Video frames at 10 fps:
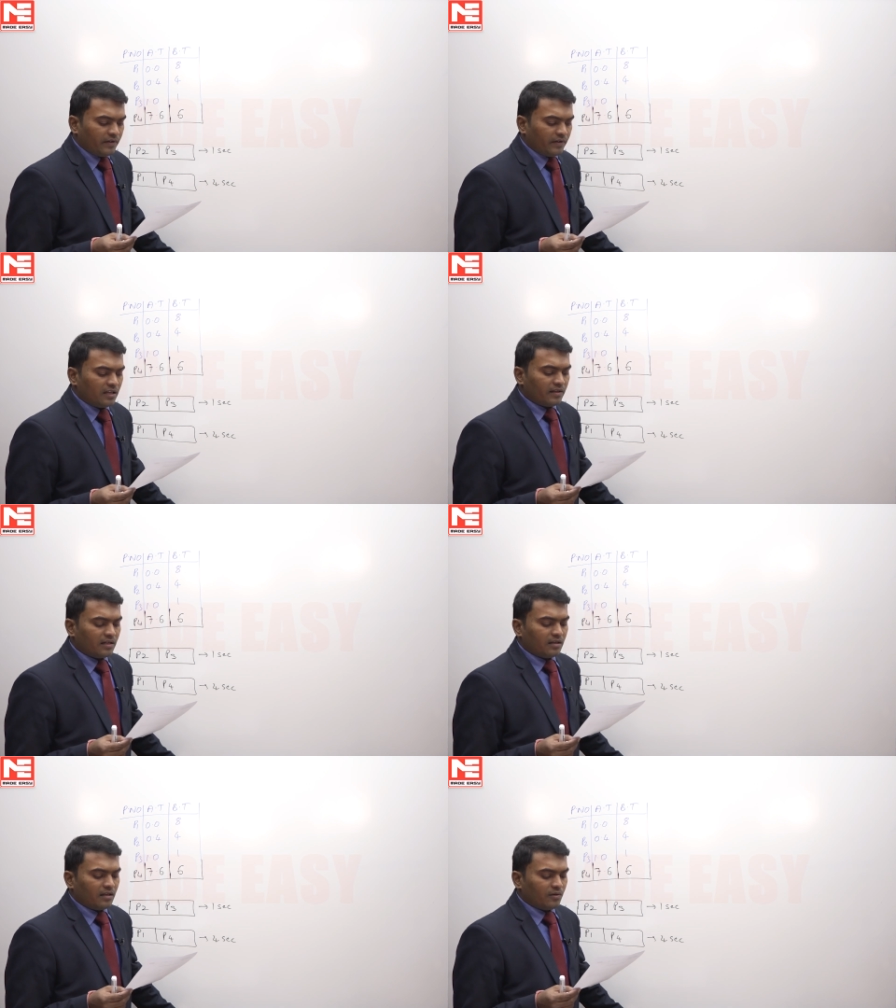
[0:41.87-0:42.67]

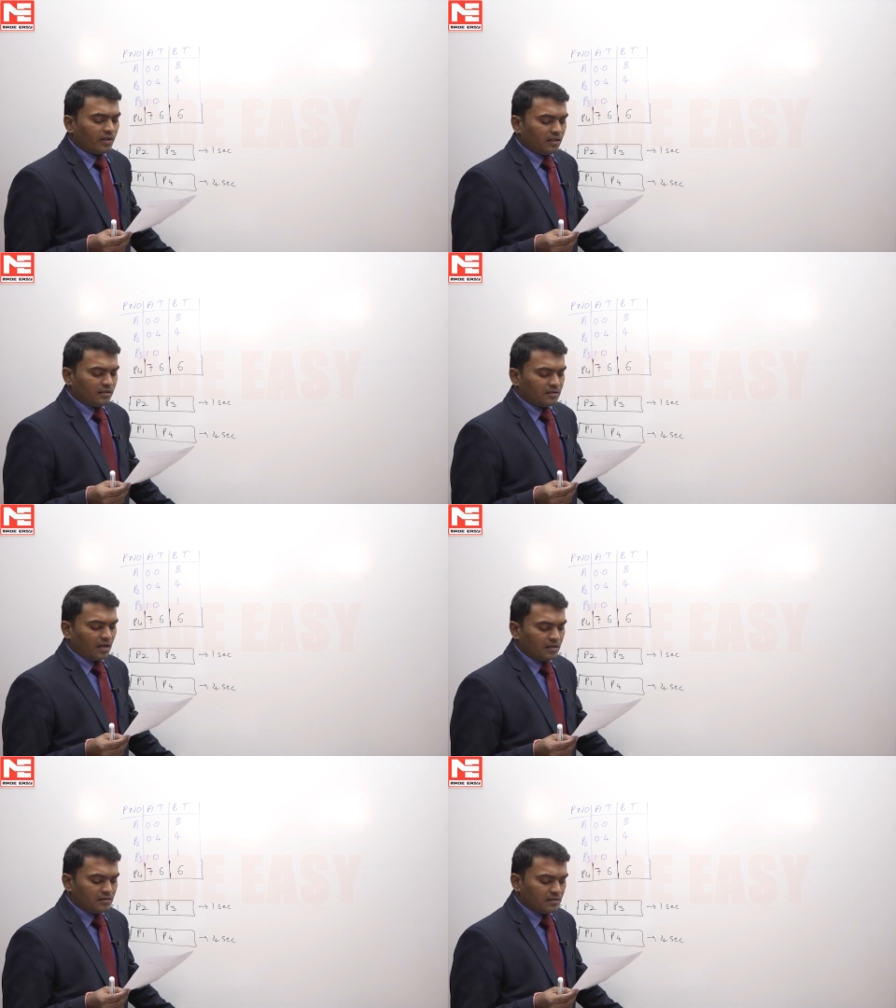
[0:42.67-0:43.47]
whenever okay the
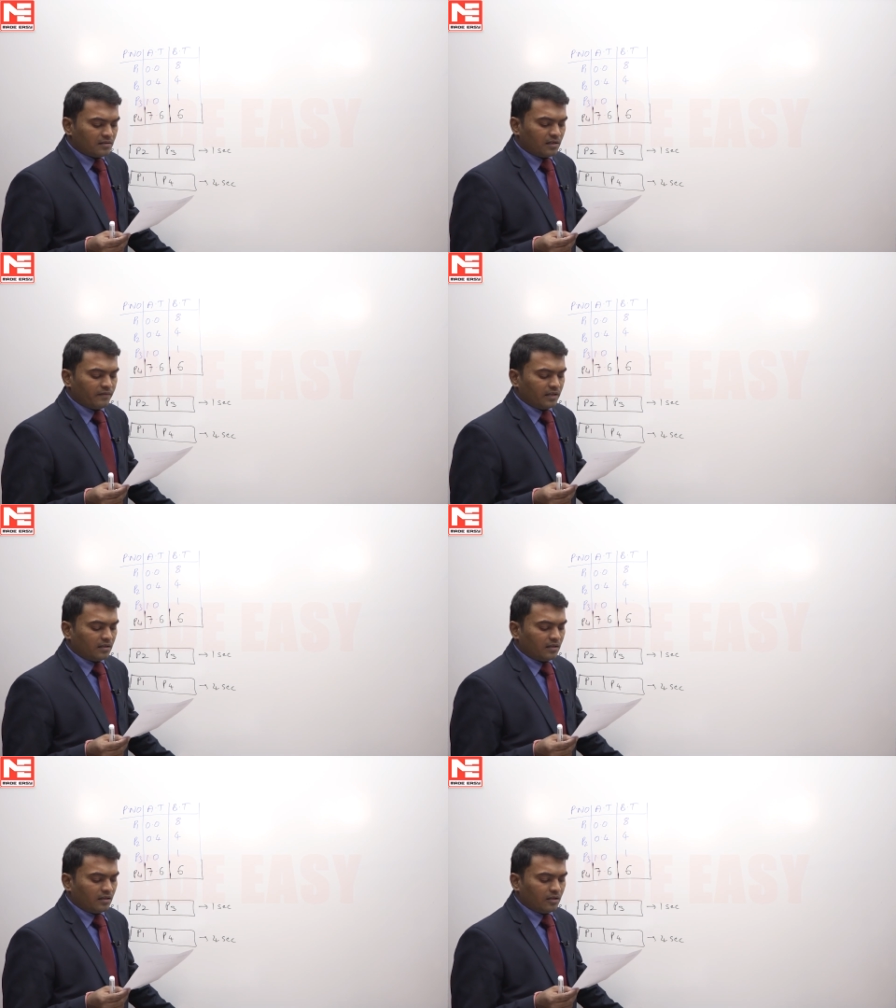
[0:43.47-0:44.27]
chance is
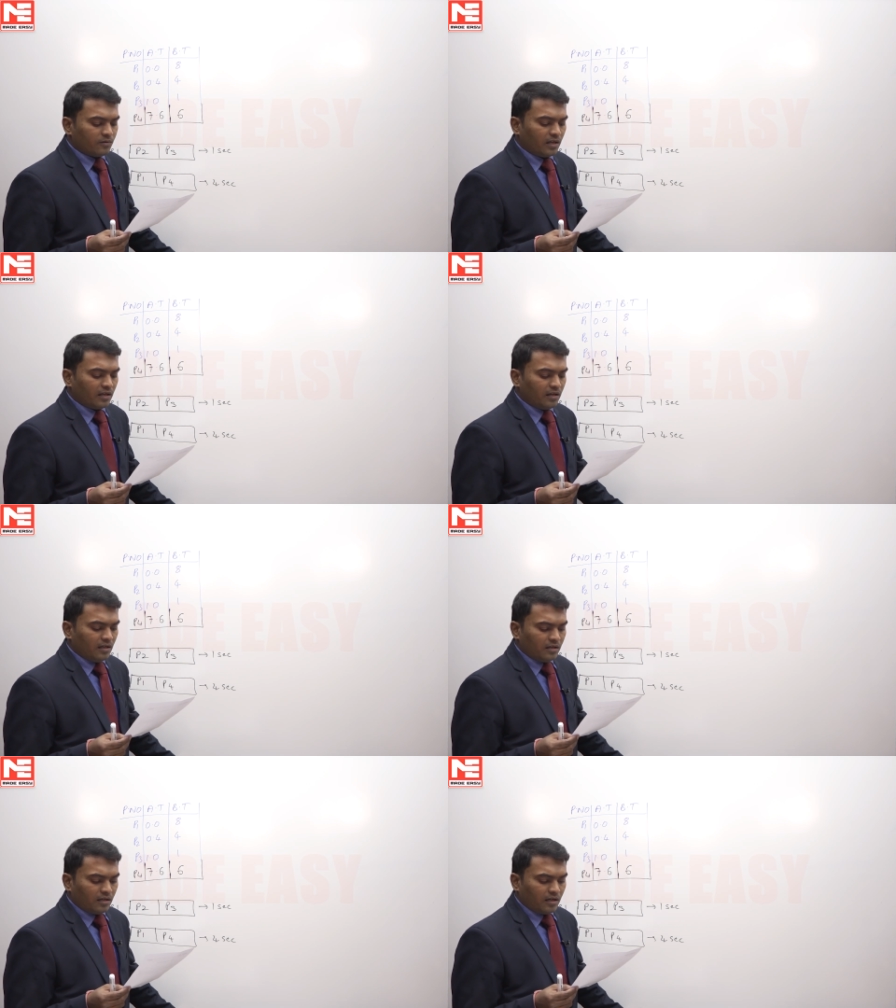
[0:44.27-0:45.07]
given uh, okay
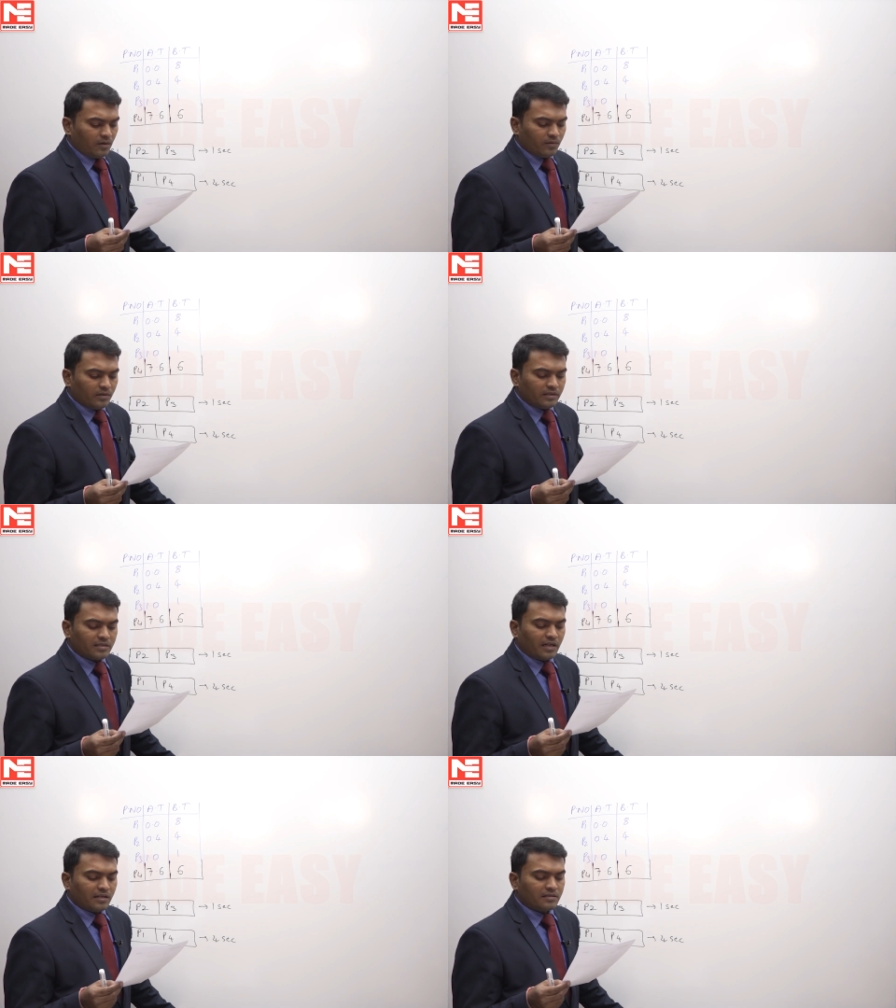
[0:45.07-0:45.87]
now
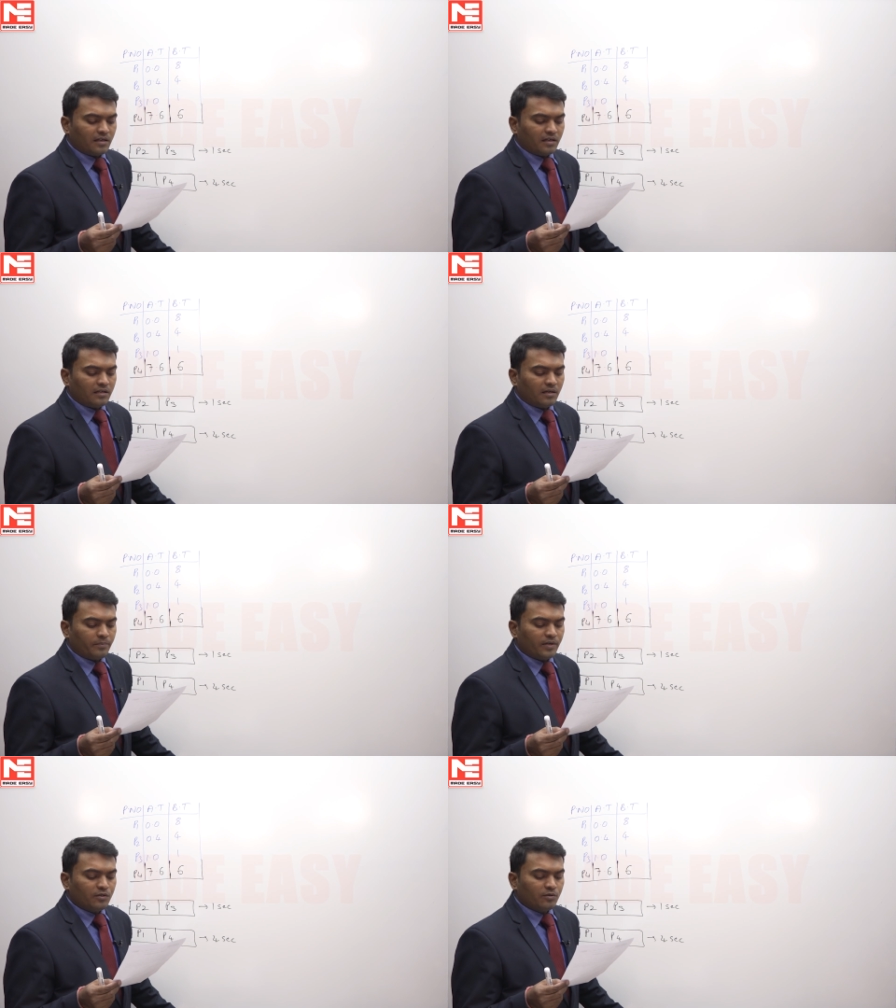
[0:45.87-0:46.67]
just understand here
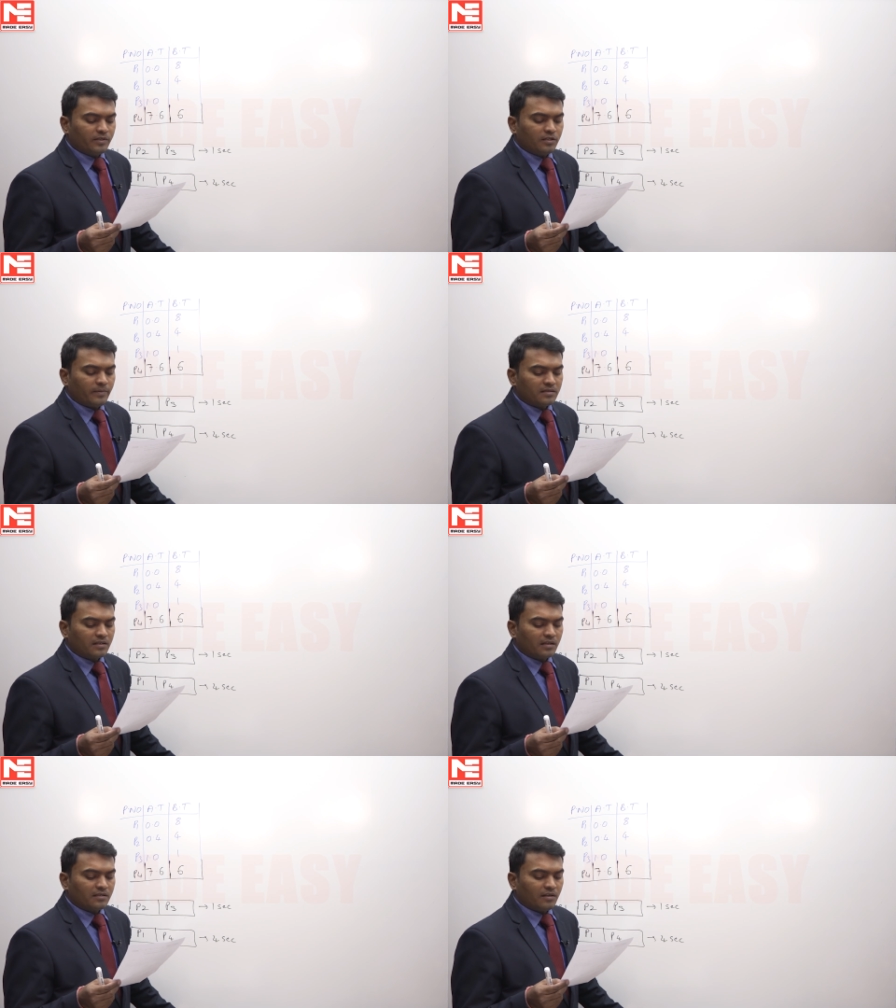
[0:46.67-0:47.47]
P2, P3
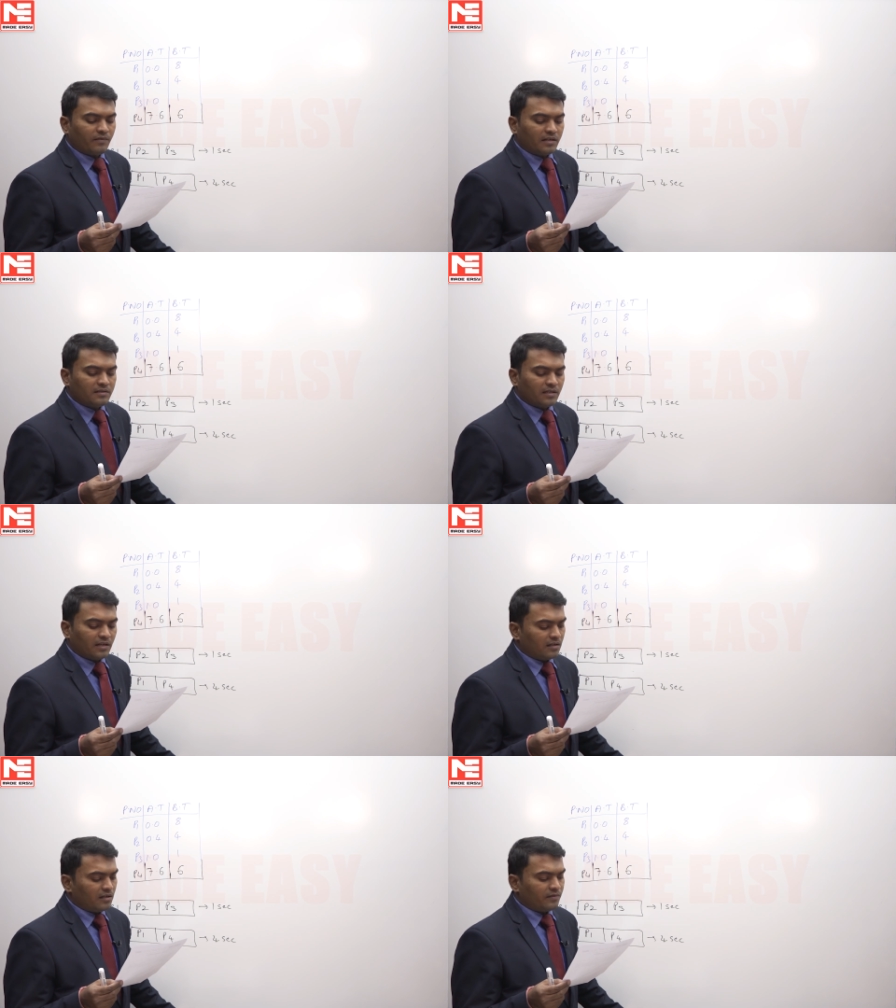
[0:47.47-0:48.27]
processor get the 1
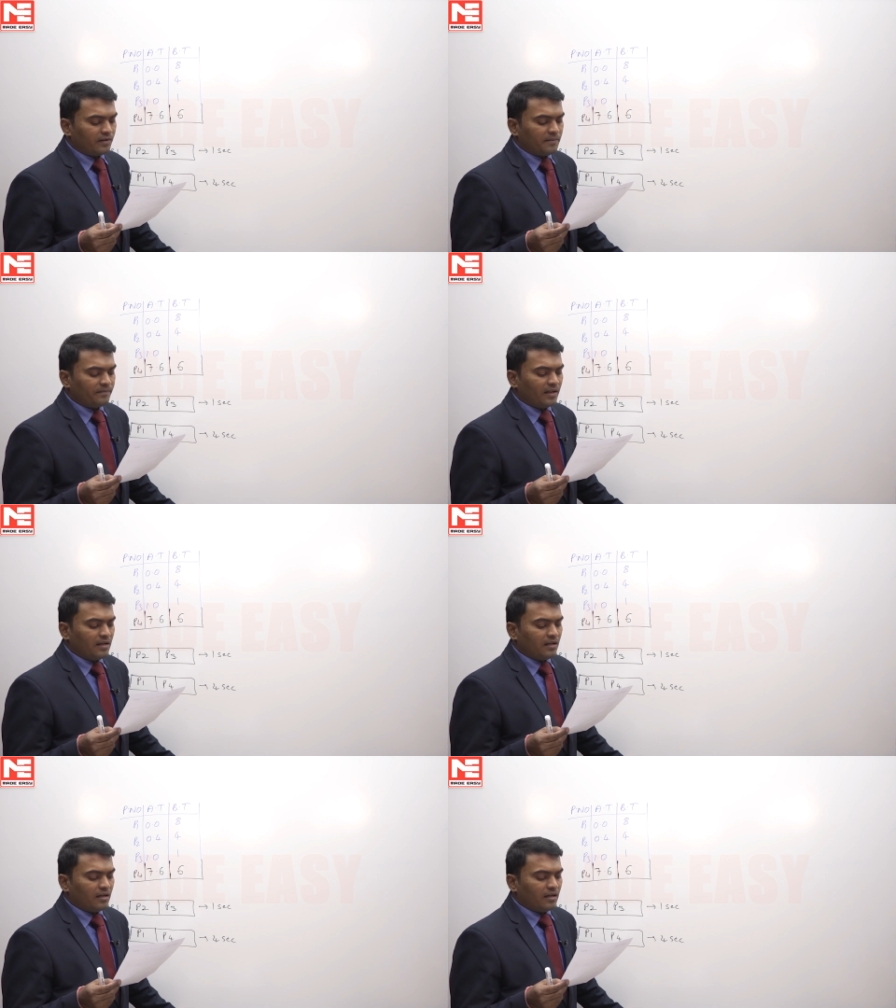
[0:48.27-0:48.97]
second of time